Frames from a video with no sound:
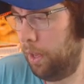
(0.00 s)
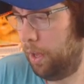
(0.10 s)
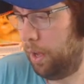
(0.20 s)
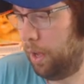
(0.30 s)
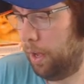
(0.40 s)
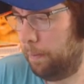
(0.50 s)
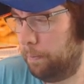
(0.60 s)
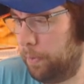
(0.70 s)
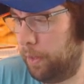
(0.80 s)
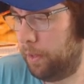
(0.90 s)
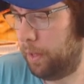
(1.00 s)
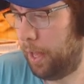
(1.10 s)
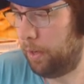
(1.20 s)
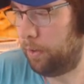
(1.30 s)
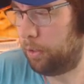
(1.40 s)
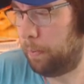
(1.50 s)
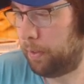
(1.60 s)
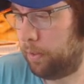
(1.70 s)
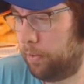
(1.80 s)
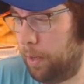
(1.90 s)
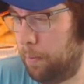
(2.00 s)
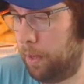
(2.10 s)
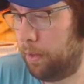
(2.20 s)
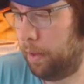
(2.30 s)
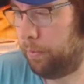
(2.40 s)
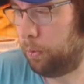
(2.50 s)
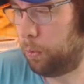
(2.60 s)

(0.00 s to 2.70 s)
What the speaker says: I don't expect the same in-depth or